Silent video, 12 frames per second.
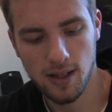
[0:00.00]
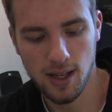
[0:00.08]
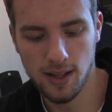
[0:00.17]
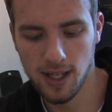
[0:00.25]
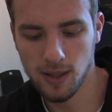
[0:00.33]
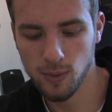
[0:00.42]

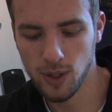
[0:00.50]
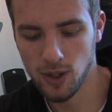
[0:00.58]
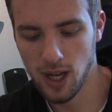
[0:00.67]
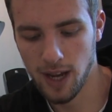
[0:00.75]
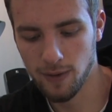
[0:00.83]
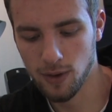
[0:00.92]
And then when you
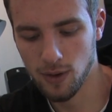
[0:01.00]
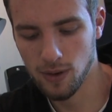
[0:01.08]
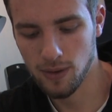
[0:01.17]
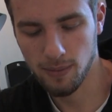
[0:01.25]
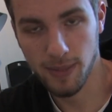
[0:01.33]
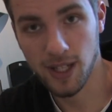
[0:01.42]
have your
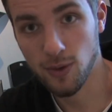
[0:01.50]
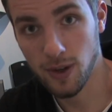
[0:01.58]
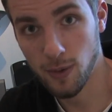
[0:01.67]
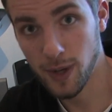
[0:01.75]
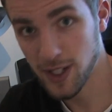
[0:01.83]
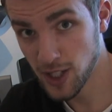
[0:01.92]
battery
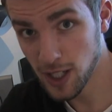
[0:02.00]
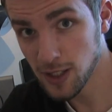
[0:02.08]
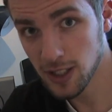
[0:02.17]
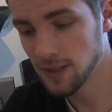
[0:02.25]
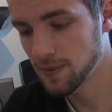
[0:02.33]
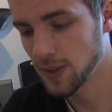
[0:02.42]

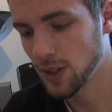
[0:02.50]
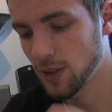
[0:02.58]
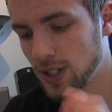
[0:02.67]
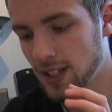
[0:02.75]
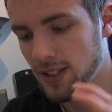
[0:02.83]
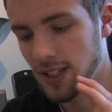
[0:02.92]
recharge, you
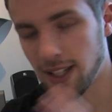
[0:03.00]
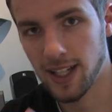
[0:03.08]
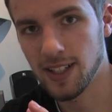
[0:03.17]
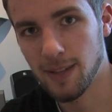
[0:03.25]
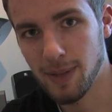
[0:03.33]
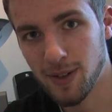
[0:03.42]
just
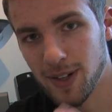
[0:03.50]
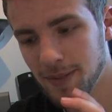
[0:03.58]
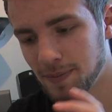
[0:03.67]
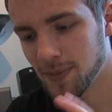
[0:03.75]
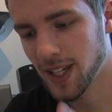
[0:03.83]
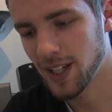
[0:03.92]
attach the battery
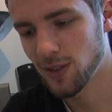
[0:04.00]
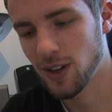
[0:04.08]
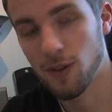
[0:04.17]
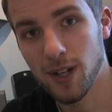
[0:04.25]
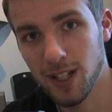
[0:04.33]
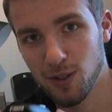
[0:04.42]
and you
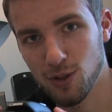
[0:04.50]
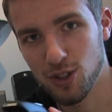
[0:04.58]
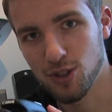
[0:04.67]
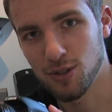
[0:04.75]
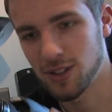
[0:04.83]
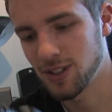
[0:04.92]
are ready to
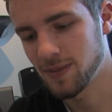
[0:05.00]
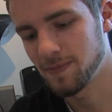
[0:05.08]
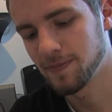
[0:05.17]
shoot.